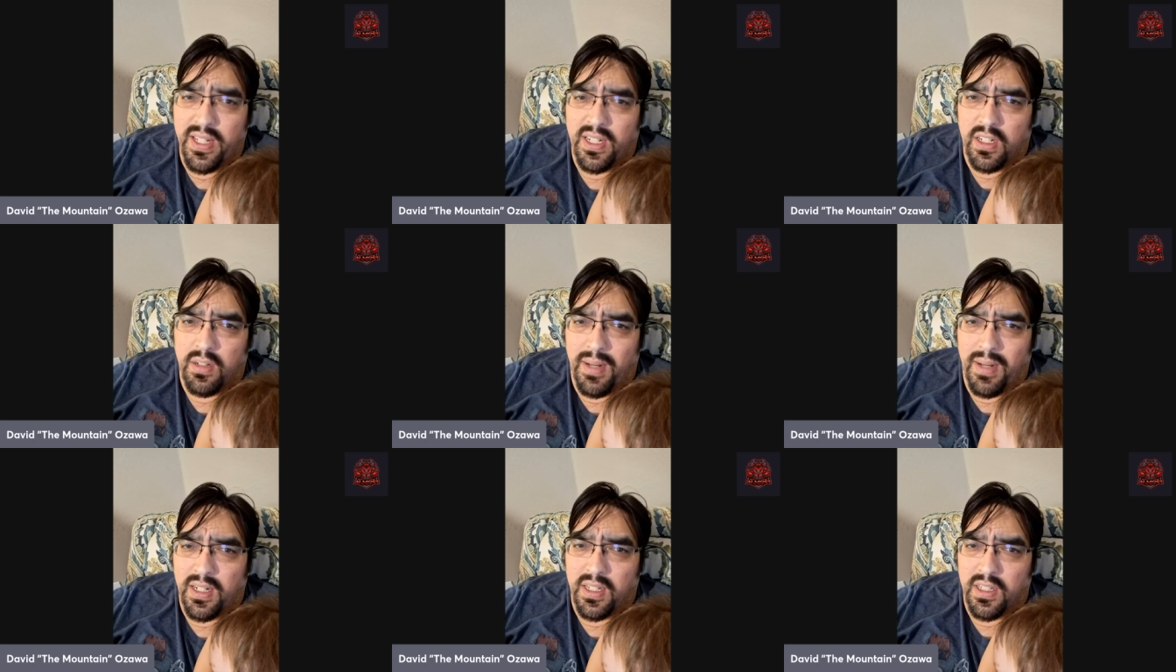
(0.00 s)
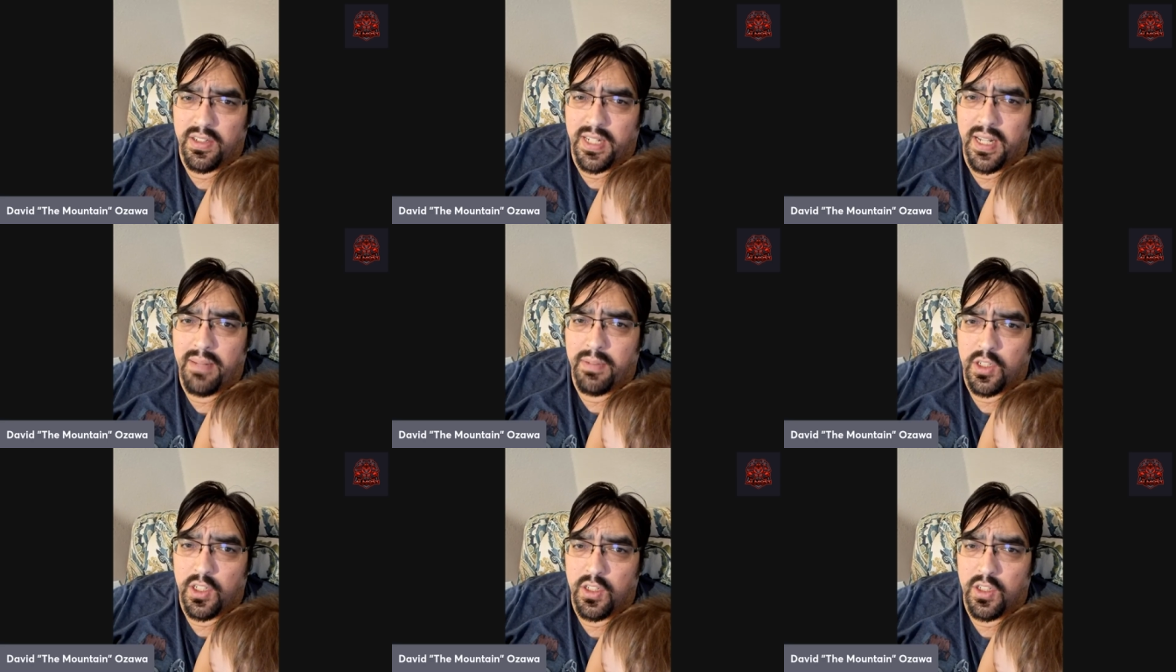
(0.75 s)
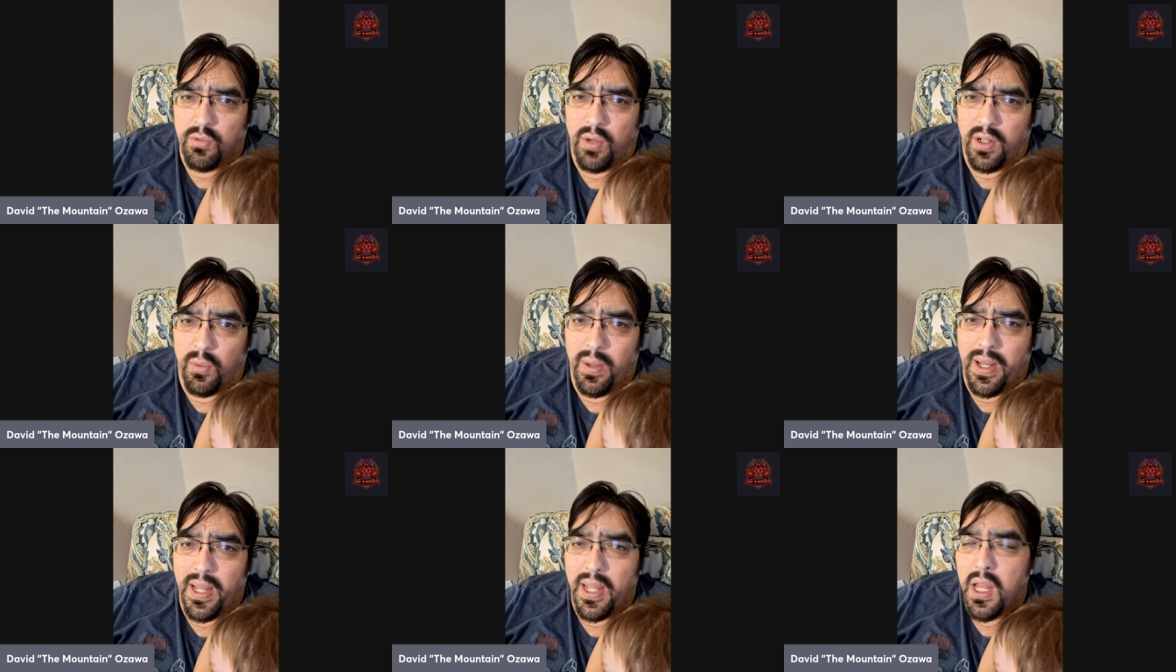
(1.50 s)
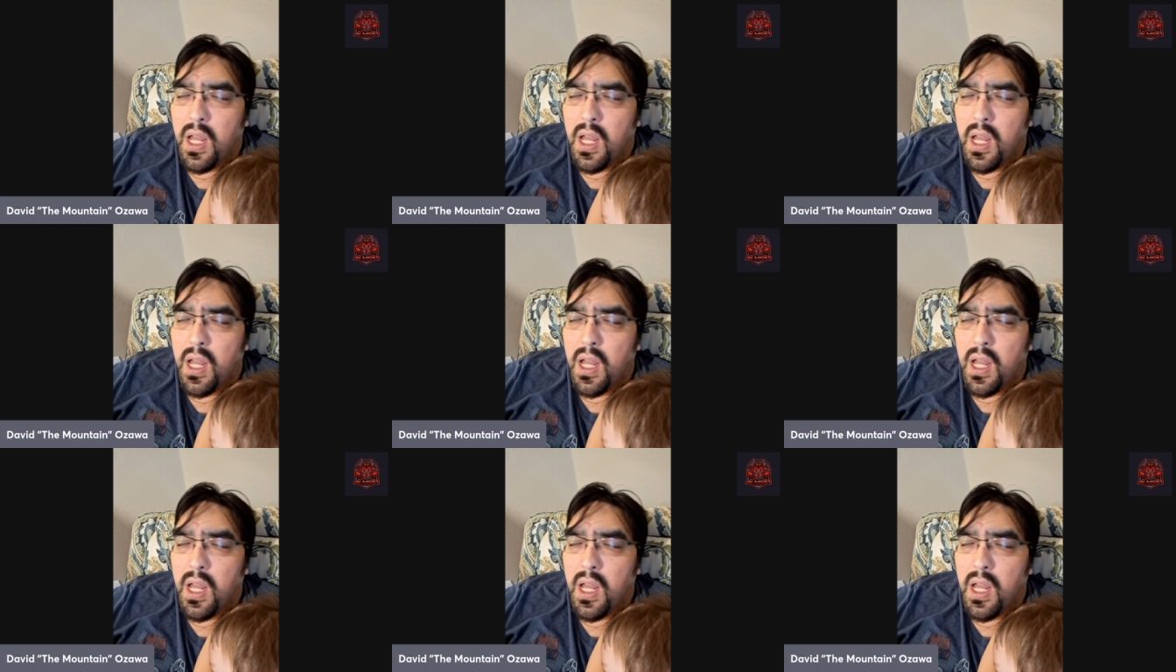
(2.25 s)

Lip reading: hit a good amount of their damage into you right away.